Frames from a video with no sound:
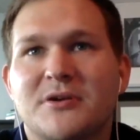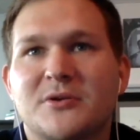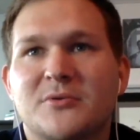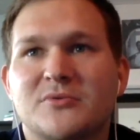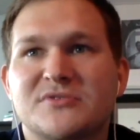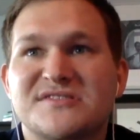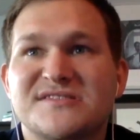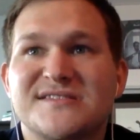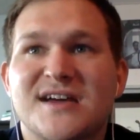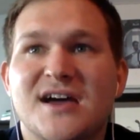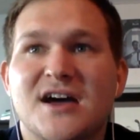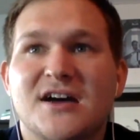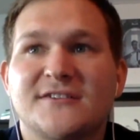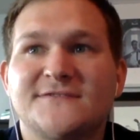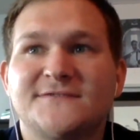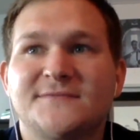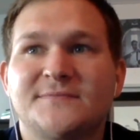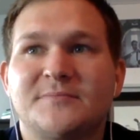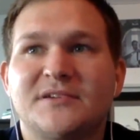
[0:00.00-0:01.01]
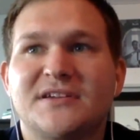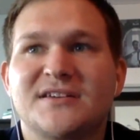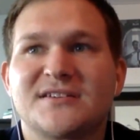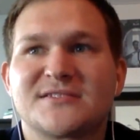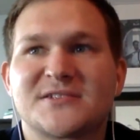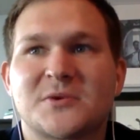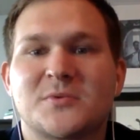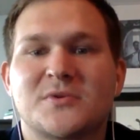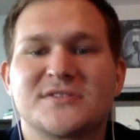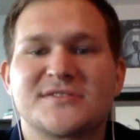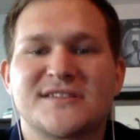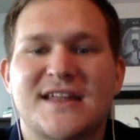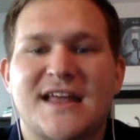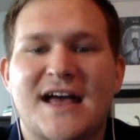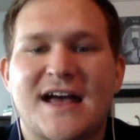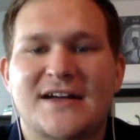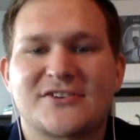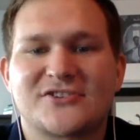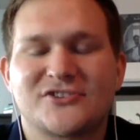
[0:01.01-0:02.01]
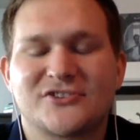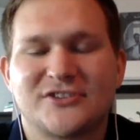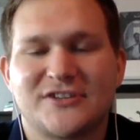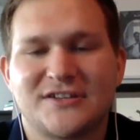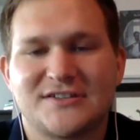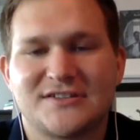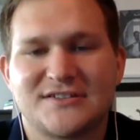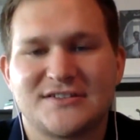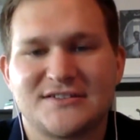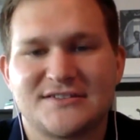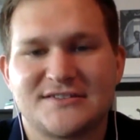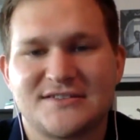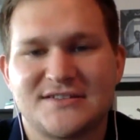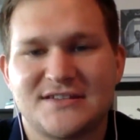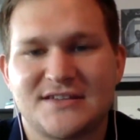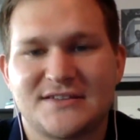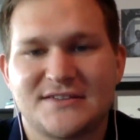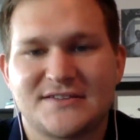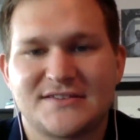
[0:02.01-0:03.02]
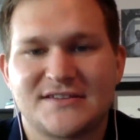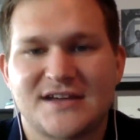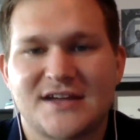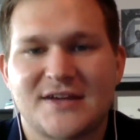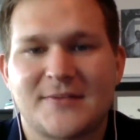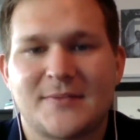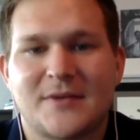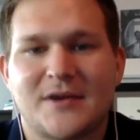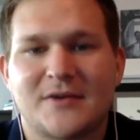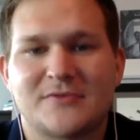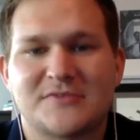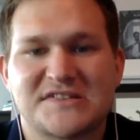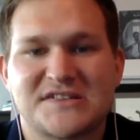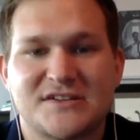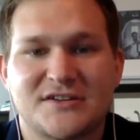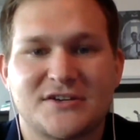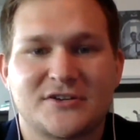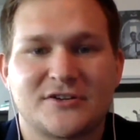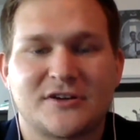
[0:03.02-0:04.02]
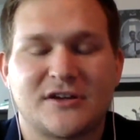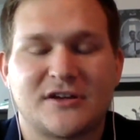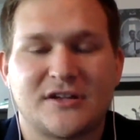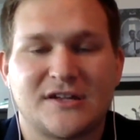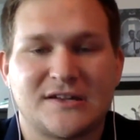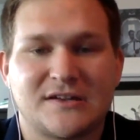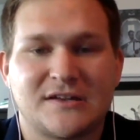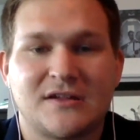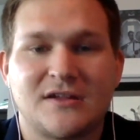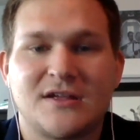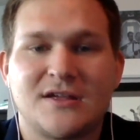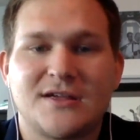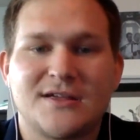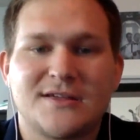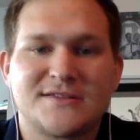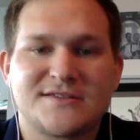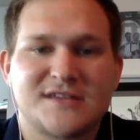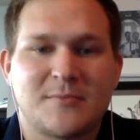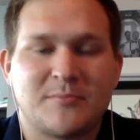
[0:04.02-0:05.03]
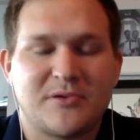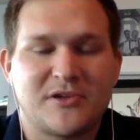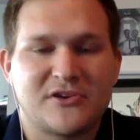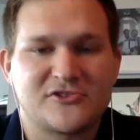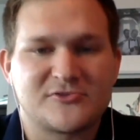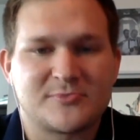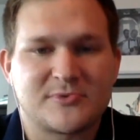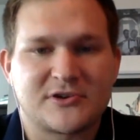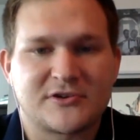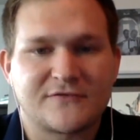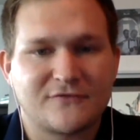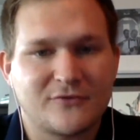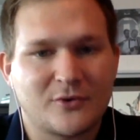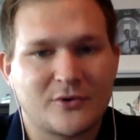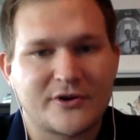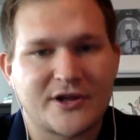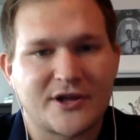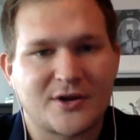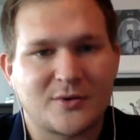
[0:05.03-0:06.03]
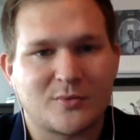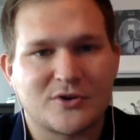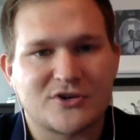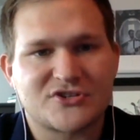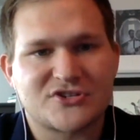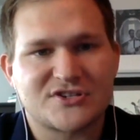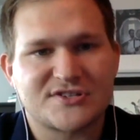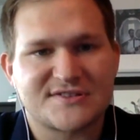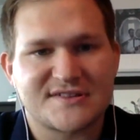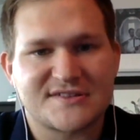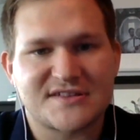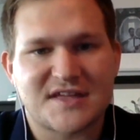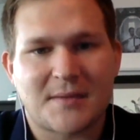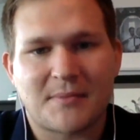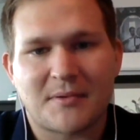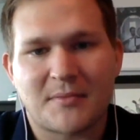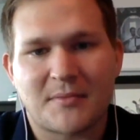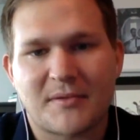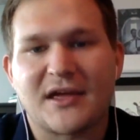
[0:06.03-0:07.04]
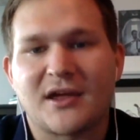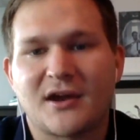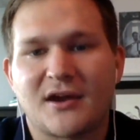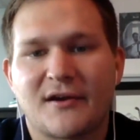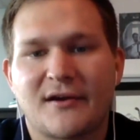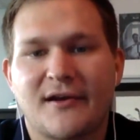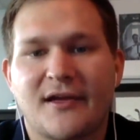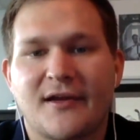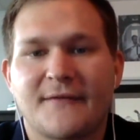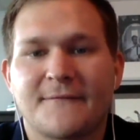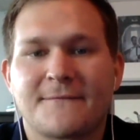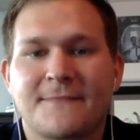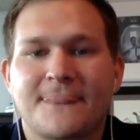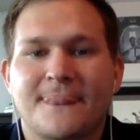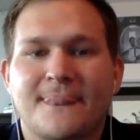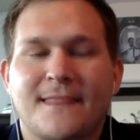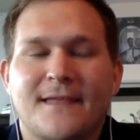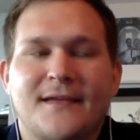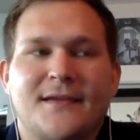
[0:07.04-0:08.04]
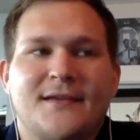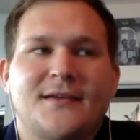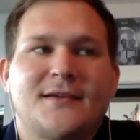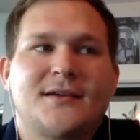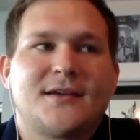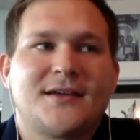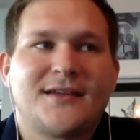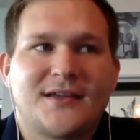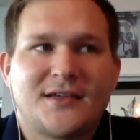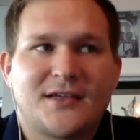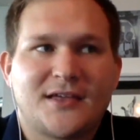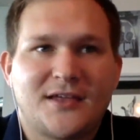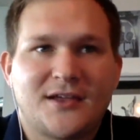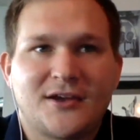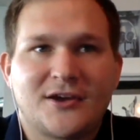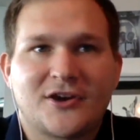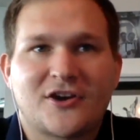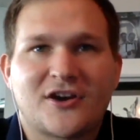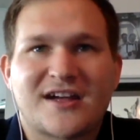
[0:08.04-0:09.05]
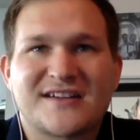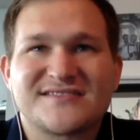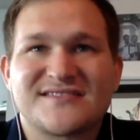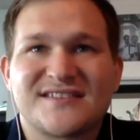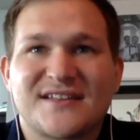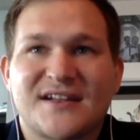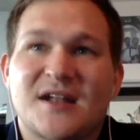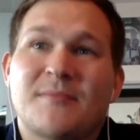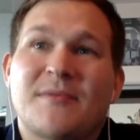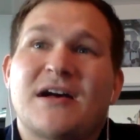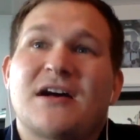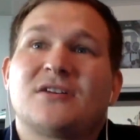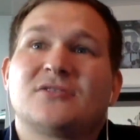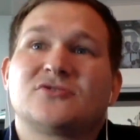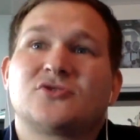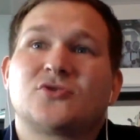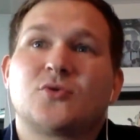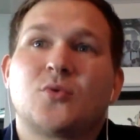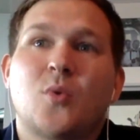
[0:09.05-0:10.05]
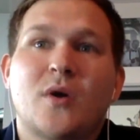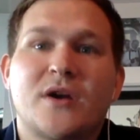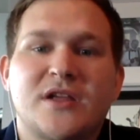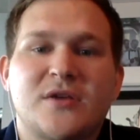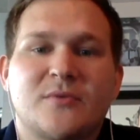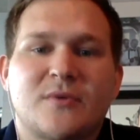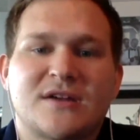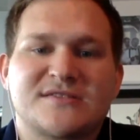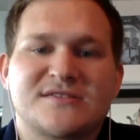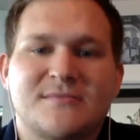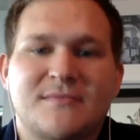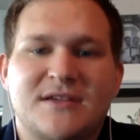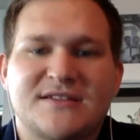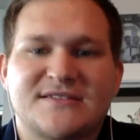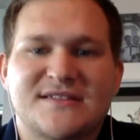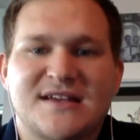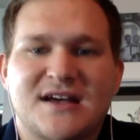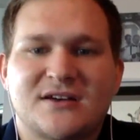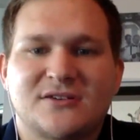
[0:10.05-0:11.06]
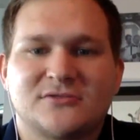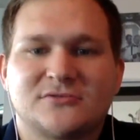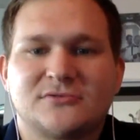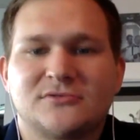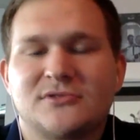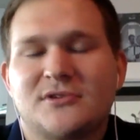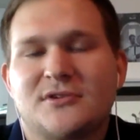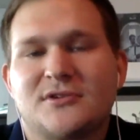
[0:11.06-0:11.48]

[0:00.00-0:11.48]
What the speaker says: but it was tough because I wasn't actually in DC at the time. I was here in St. Petersburg, Florida, which is the Tampa Bay area. Here, I sent about 20 resumes out